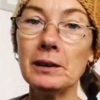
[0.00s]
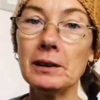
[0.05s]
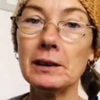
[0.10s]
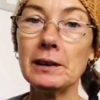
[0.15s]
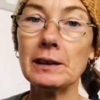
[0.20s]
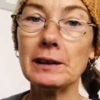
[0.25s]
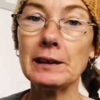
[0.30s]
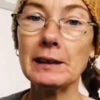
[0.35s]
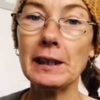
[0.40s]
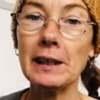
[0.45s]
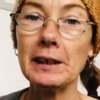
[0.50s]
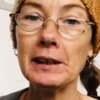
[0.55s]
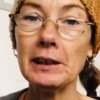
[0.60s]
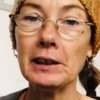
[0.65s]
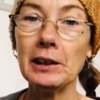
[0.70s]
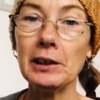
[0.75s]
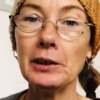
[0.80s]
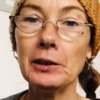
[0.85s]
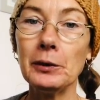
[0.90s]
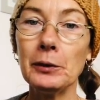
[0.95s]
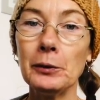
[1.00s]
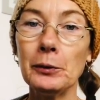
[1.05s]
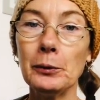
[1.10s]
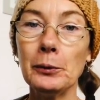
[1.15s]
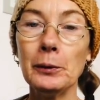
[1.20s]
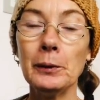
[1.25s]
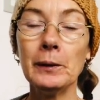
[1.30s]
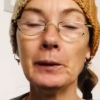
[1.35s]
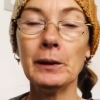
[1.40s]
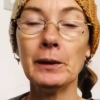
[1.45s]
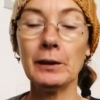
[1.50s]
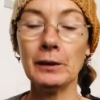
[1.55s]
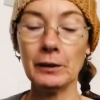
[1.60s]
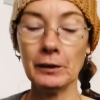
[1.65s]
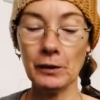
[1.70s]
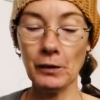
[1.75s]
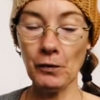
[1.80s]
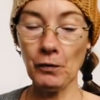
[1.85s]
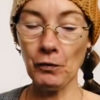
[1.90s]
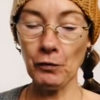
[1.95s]
to take you
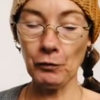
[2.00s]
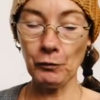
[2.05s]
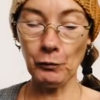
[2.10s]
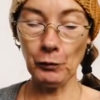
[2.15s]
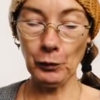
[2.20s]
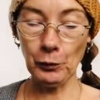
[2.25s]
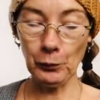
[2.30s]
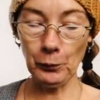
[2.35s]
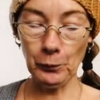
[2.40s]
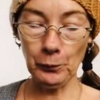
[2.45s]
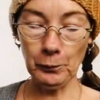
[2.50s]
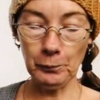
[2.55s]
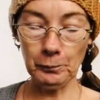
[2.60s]
through.